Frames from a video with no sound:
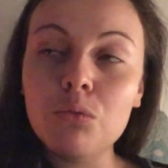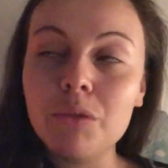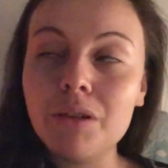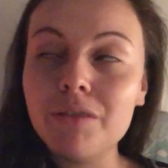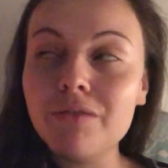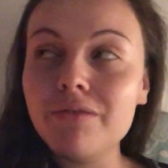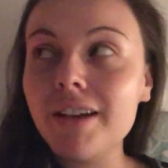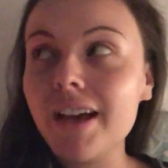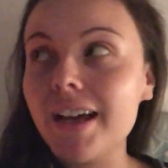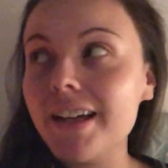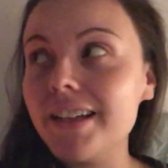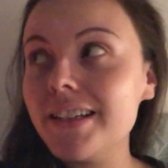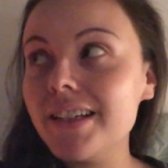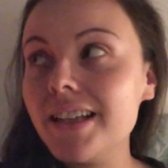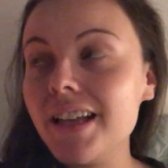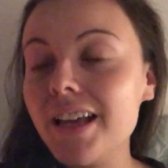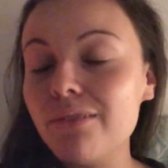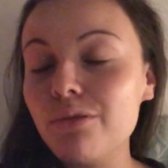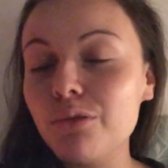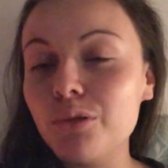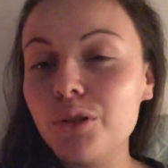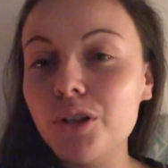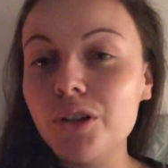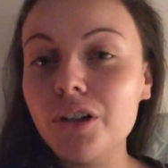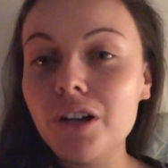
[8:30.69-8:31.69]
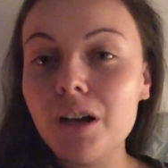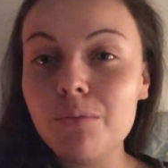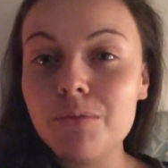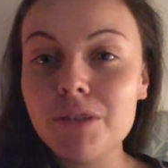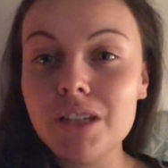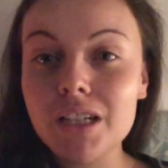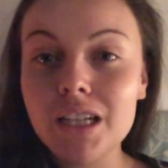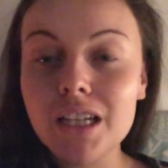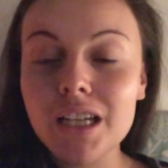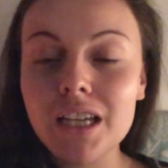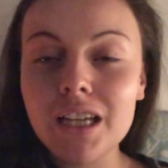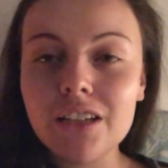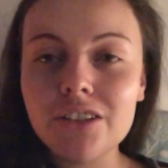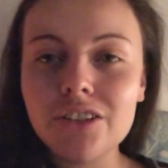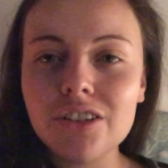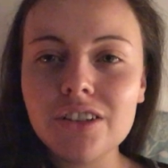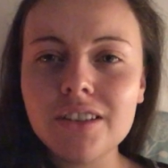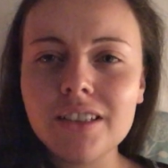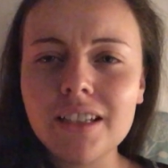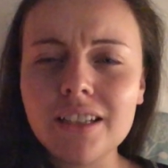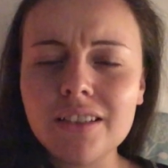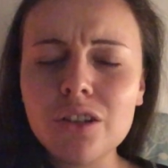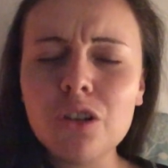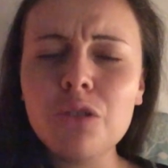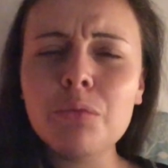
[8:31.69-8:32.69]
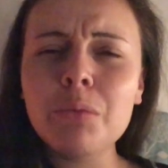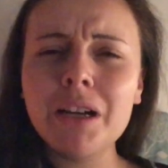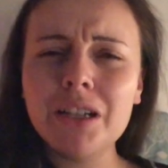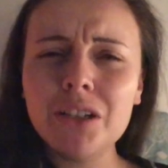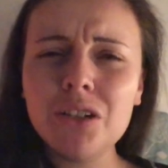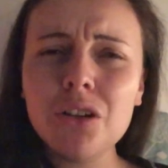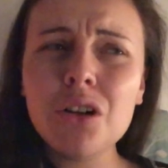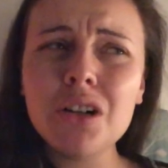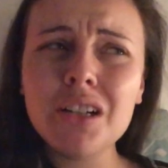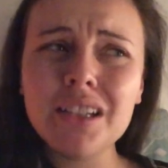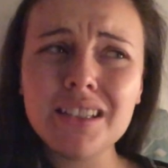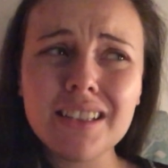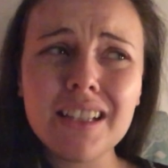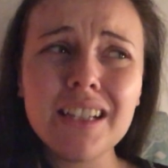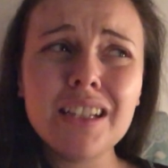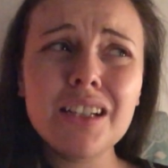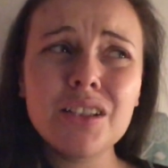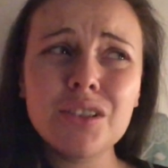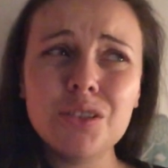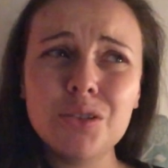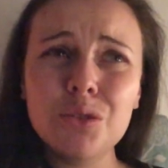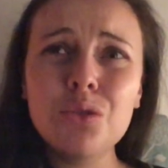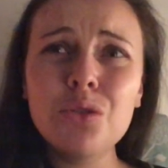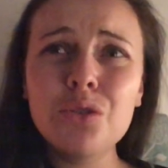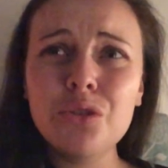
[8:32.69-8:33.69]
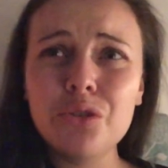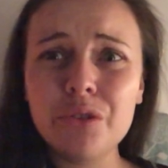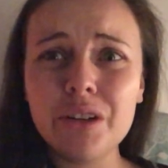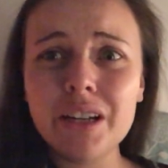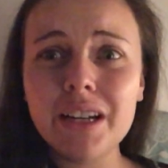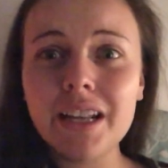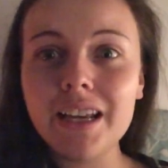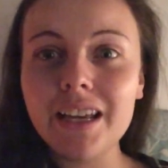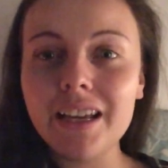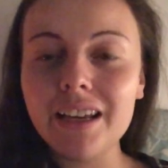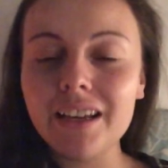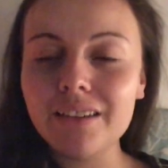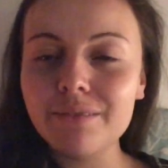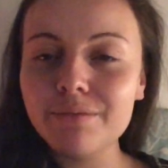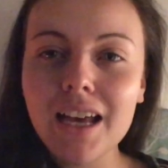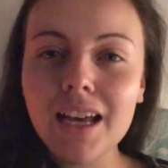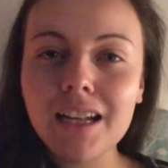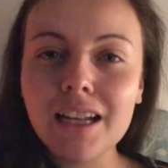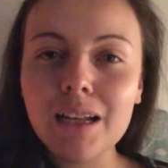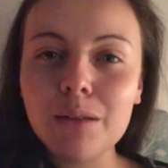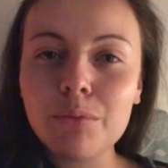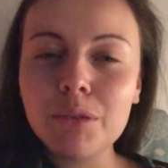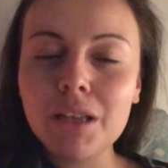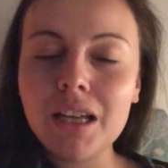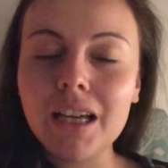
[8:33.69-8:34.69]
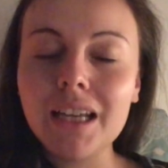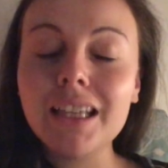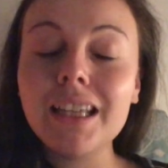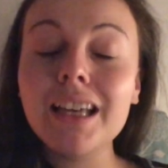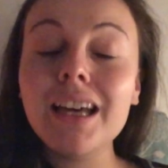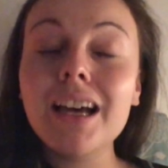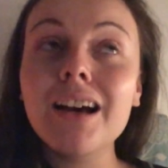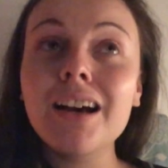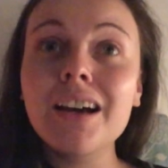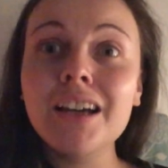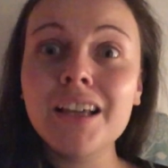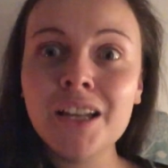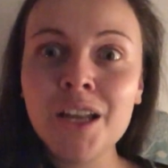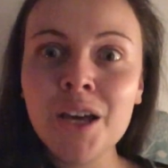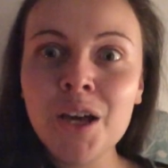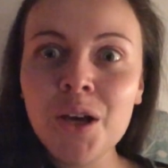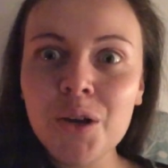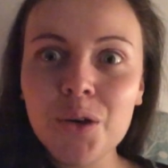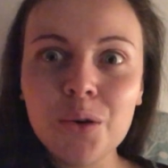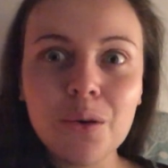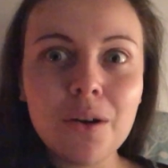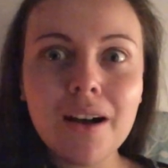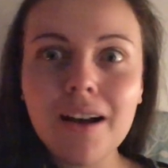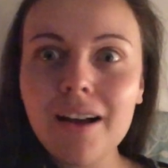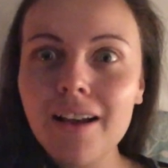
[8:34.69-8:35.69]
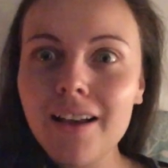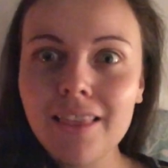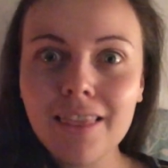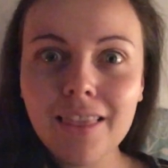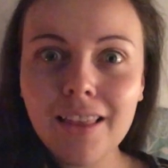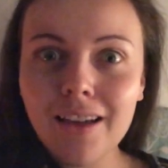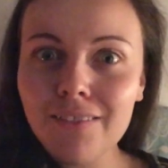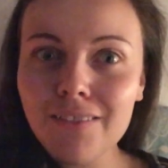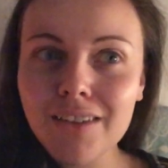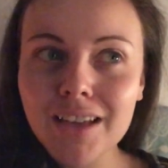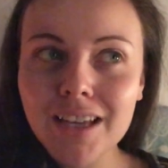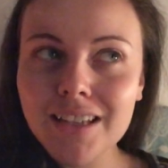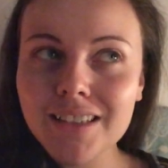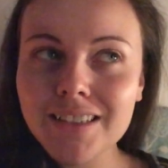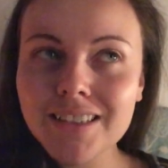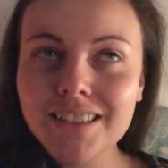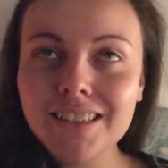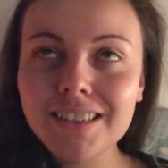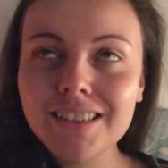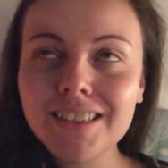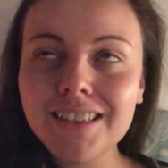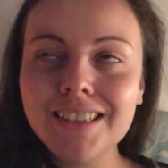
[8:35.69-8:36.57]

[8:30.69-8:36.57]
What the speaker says: In fact, everyone who comes in here just says, oh my god, it's like a sauna in here, and I'm like, I know, I love it.